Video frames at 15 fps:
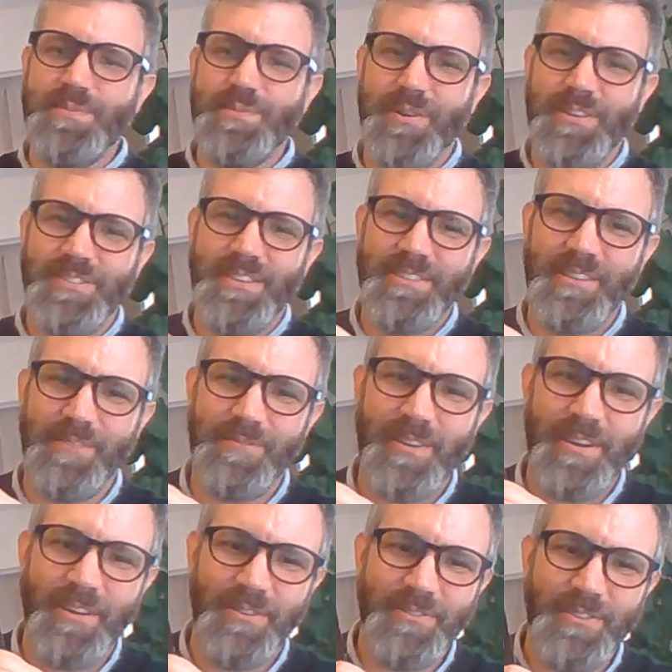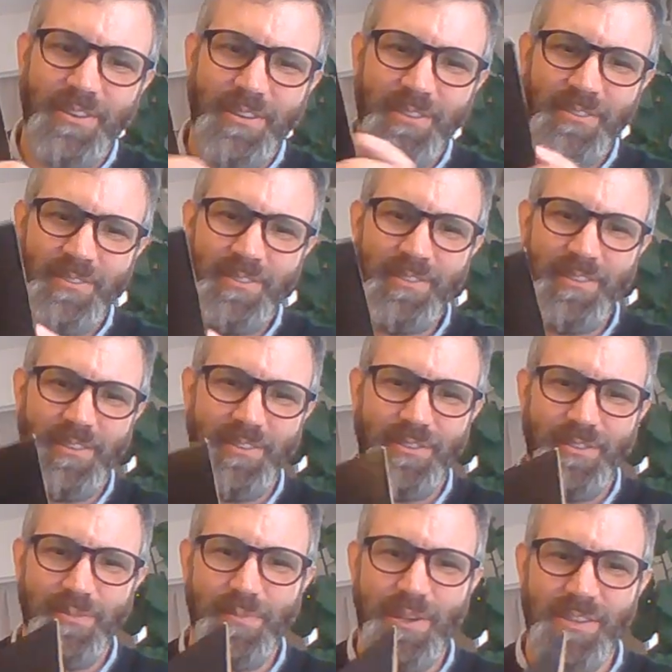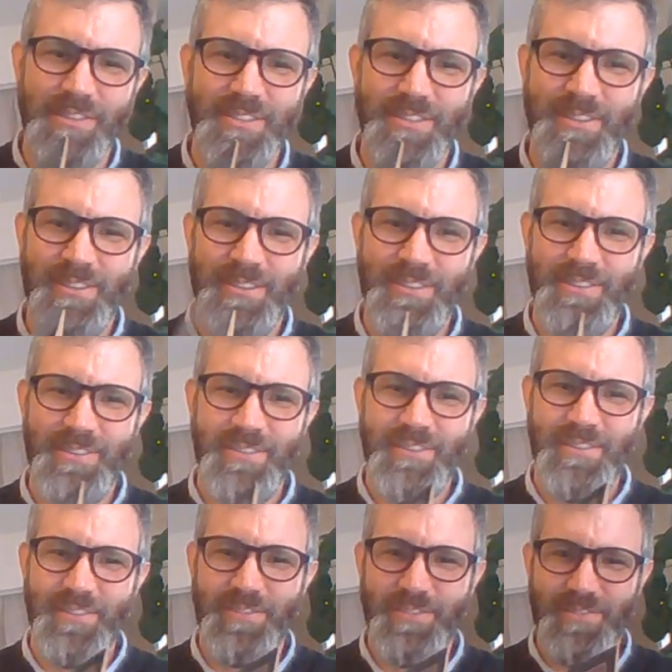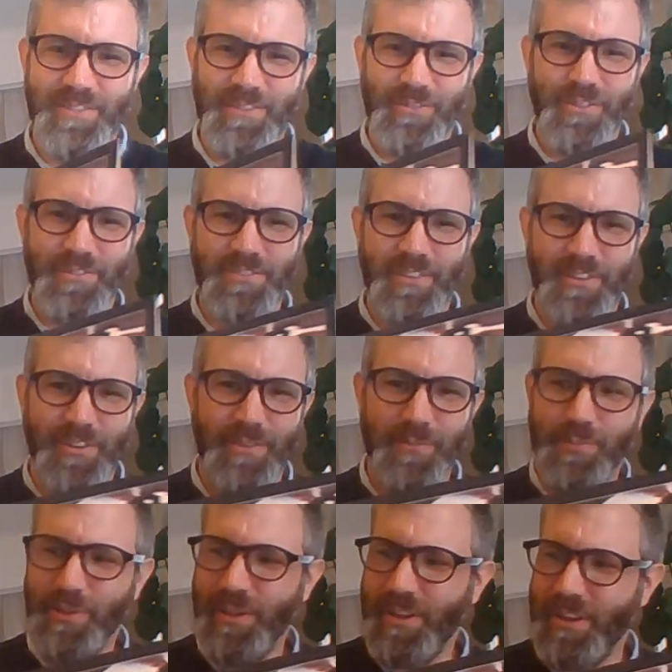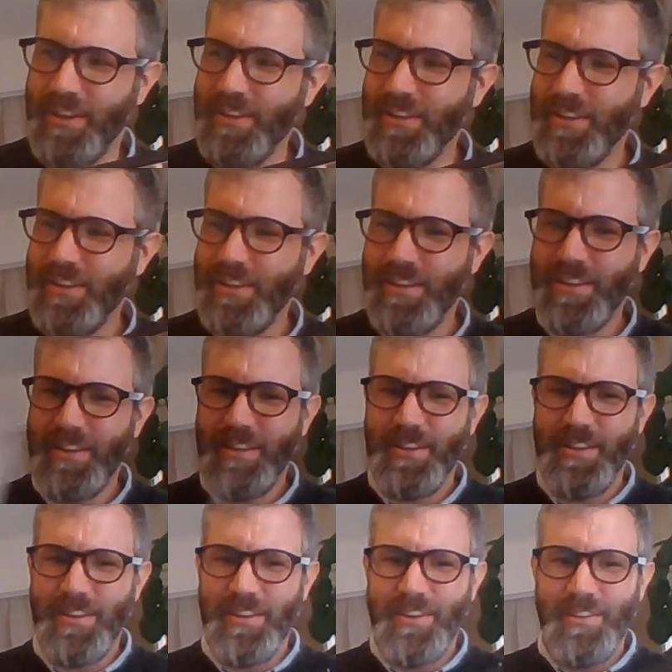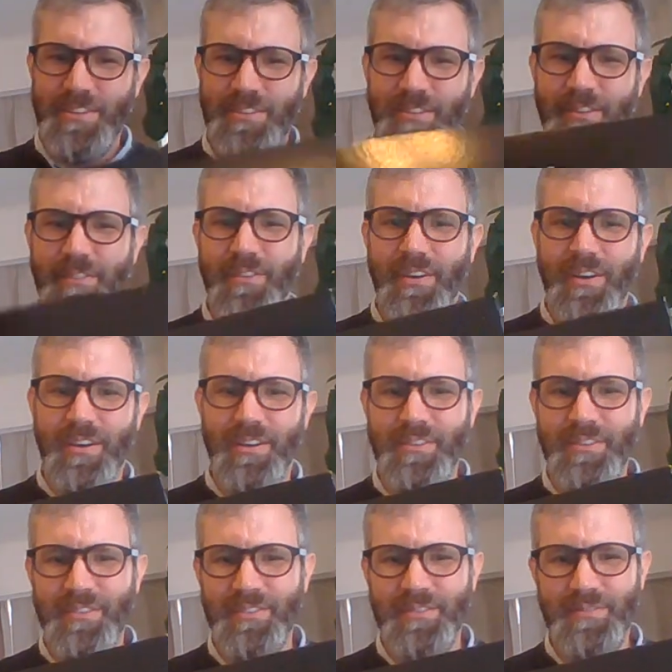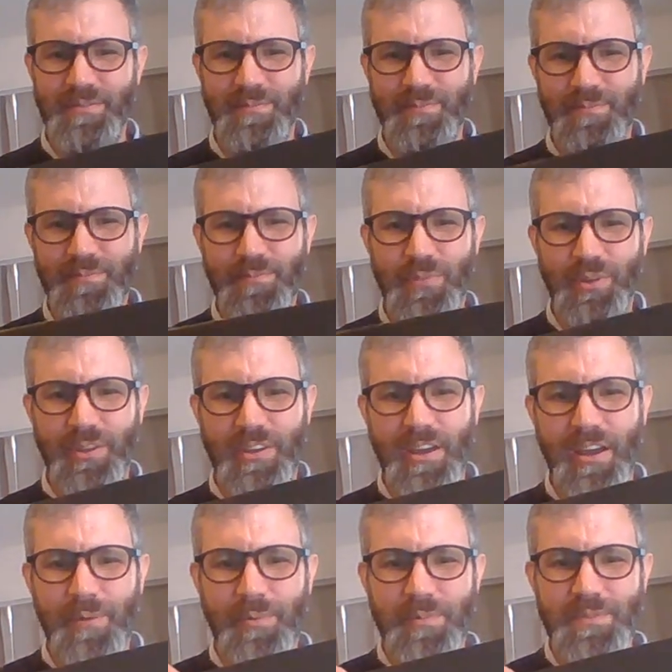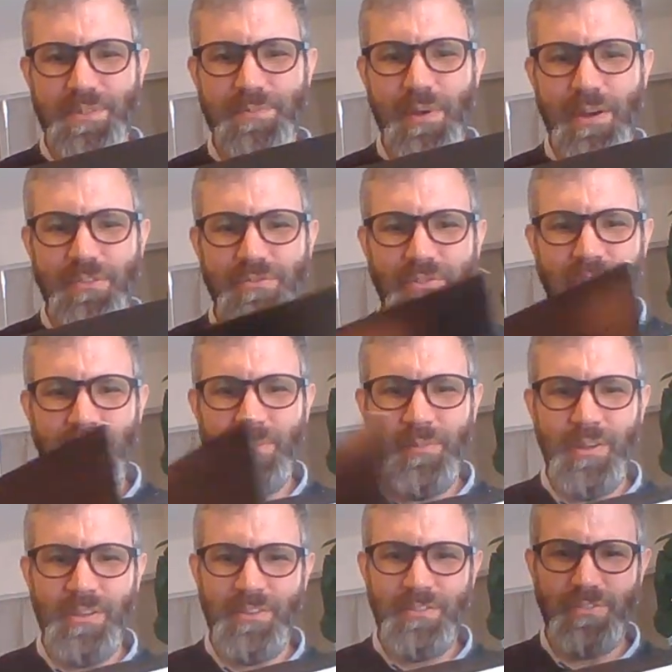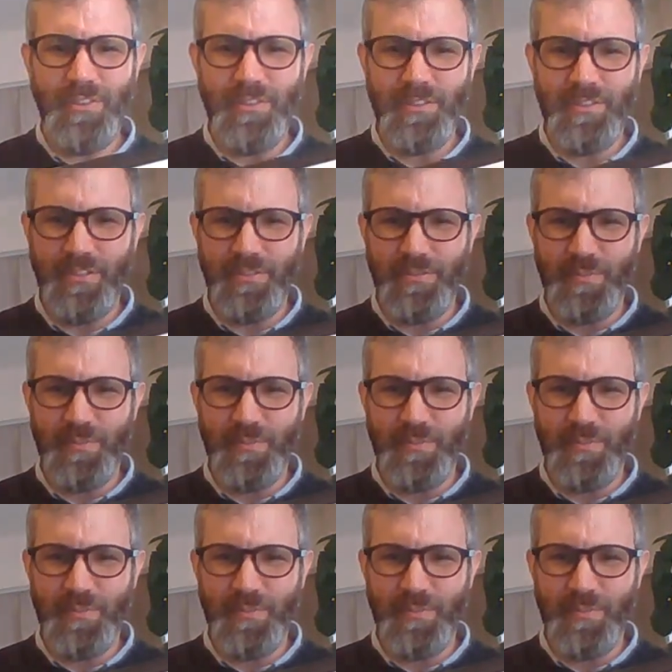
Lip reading: pressings I found. Yeah, near mint. This thing looks like unplayed. Of Billy Cobham Spectrum. I saw another